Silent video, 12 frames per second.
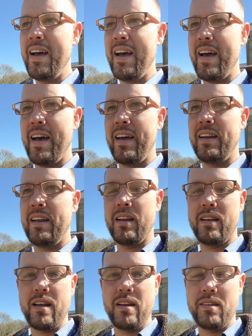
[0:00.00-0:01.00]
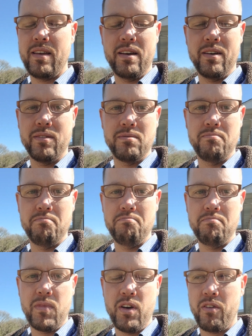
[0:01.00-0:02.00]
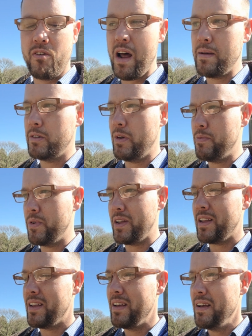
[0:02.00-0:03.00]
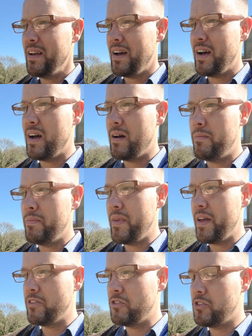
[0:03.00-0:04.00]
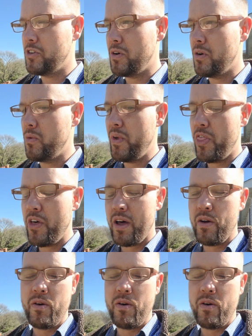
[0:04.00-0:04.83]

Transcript: and it killed the crops that we put in it. And so we thought,